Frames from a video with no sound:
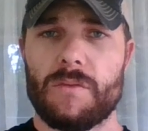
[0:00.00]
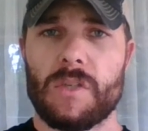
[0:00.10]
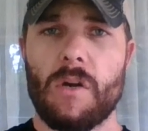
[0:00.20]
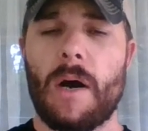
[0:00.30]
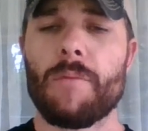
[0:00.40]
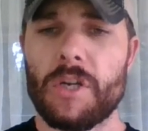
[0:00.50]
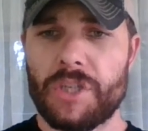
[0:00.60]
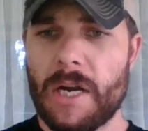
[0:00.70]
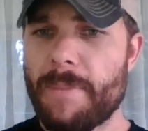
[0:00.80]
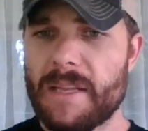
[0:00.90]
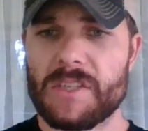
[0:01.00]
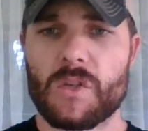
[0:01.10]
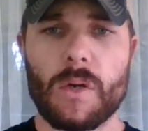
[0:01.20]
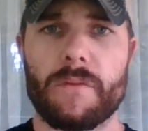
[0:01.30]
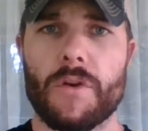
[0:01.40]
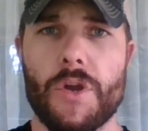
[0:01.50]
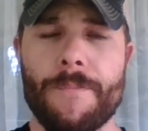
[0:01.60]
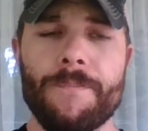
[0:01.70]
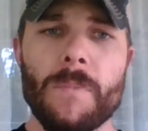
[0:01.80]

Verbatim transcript: So I'm going to try to make this quick for you.